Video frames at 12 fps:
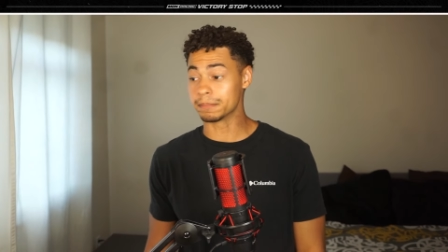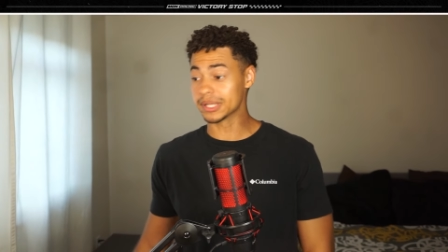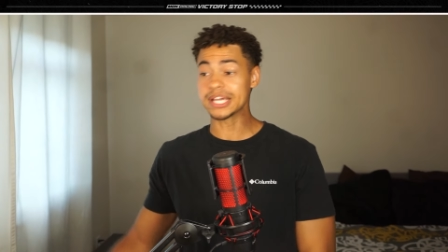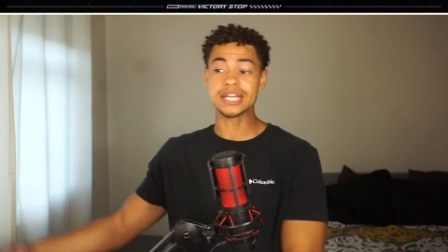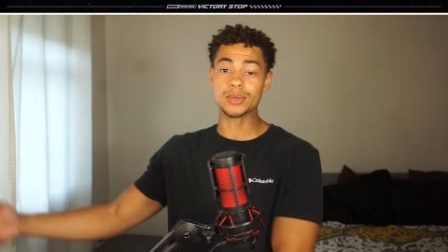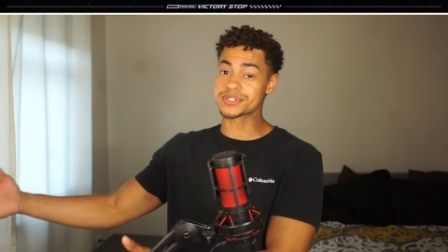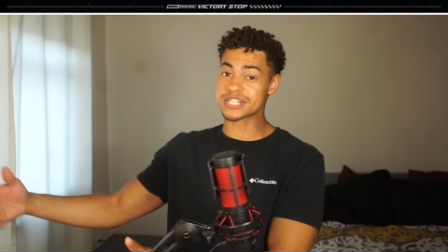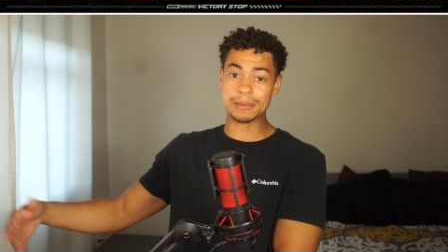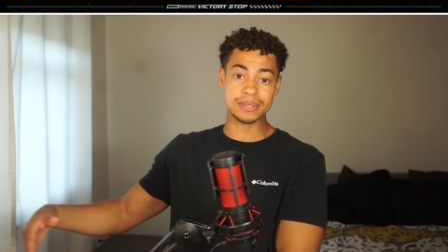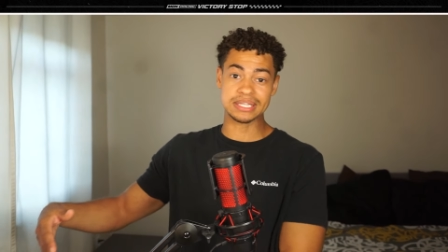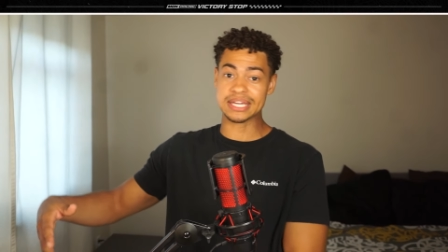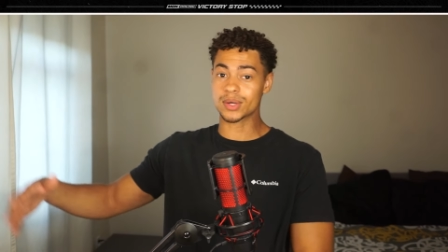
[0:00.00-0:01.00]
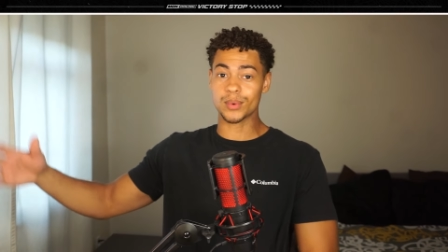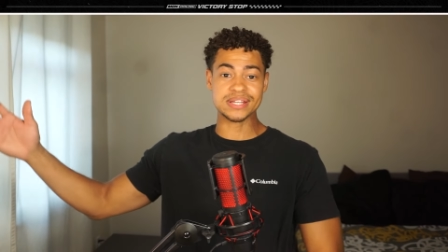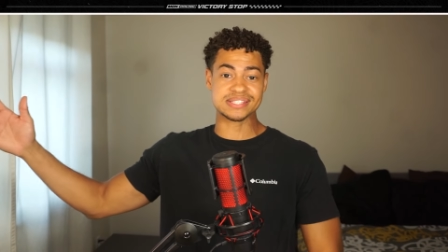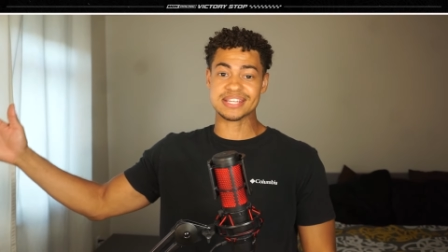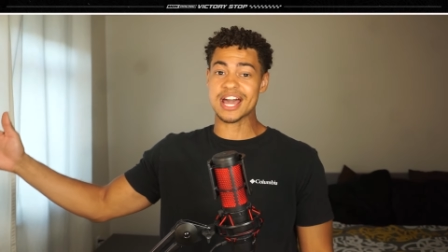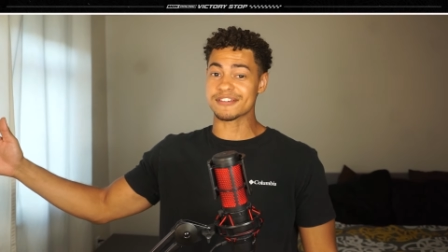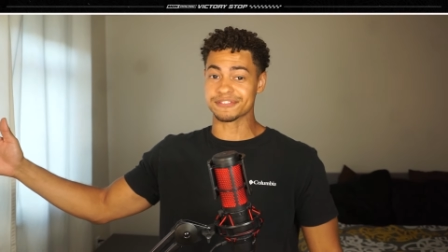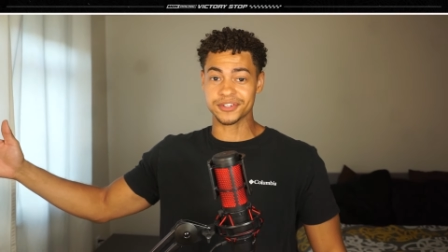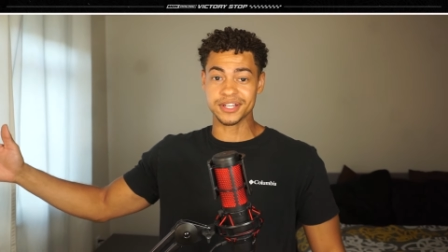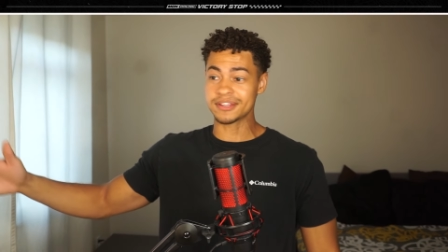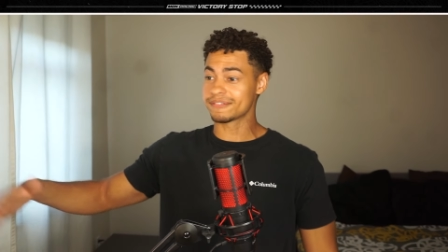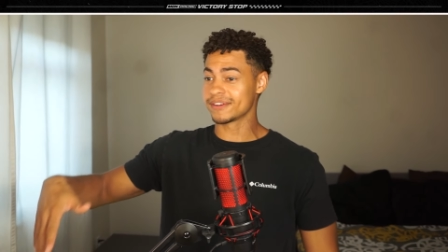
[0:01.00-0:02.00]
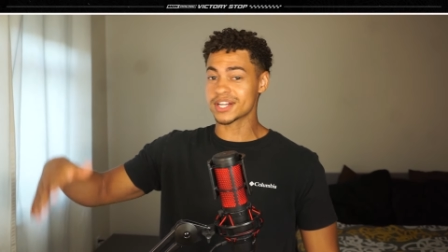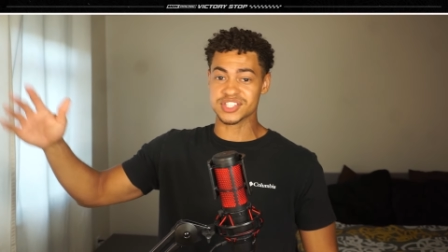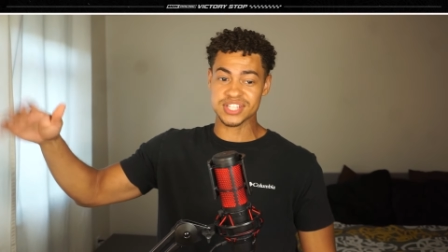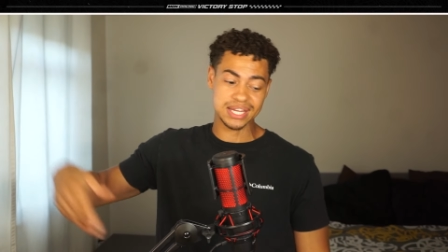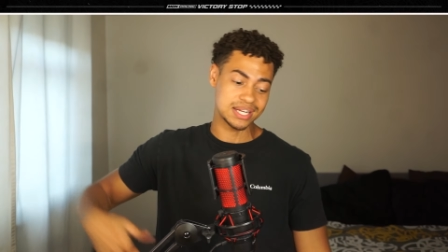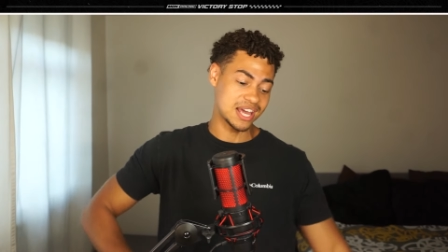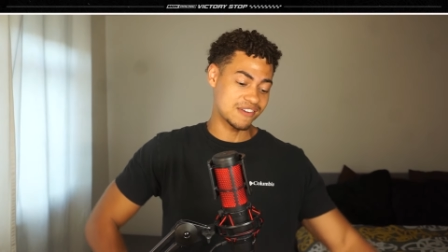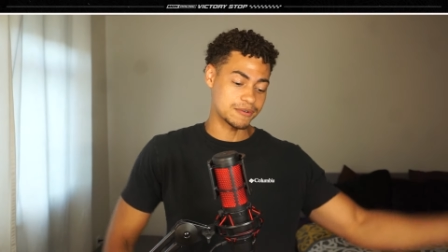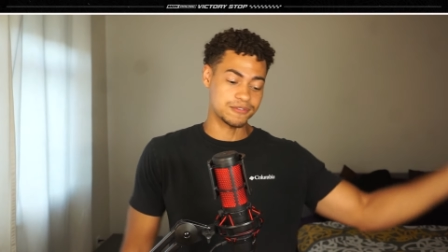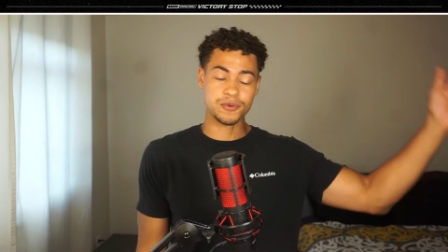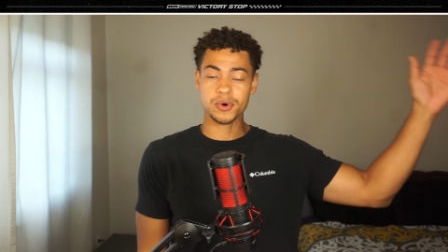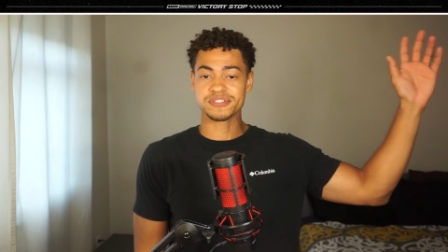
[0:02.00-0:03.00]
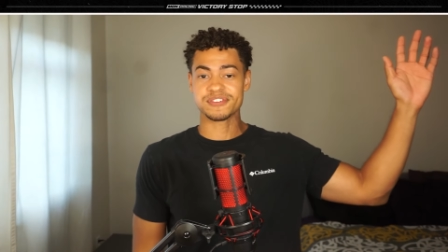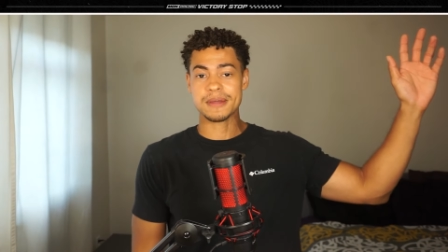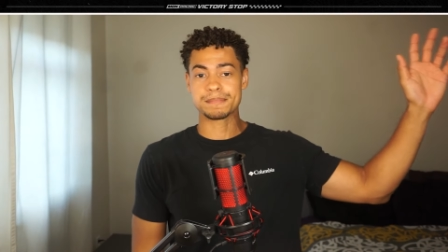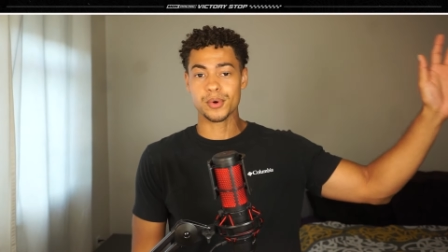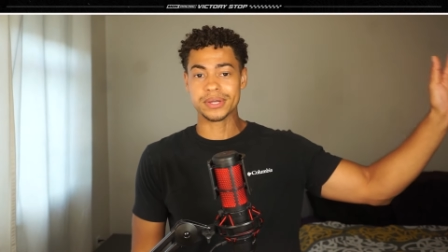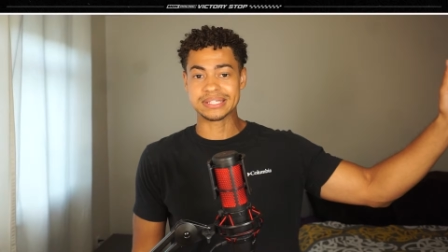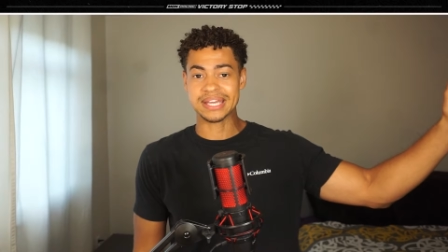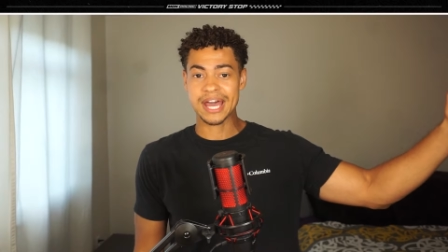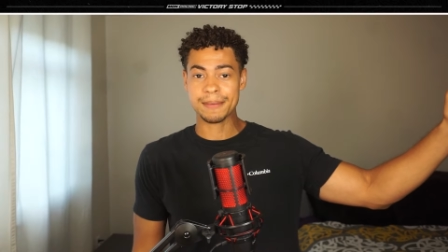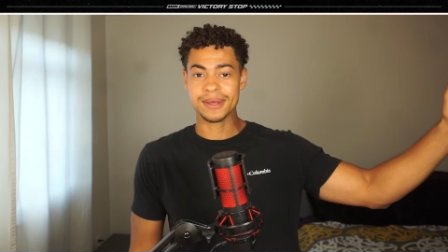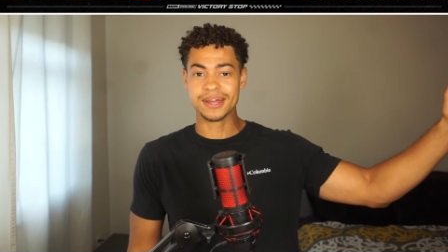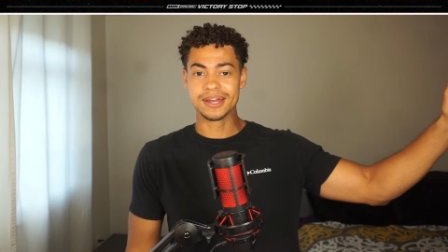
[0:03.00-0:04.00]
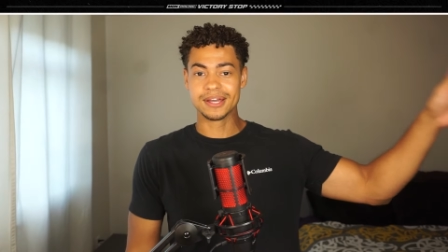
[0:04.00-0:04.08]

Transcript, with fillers: Blaney was able to get away scot-free, finish second, have a forty-five point gap.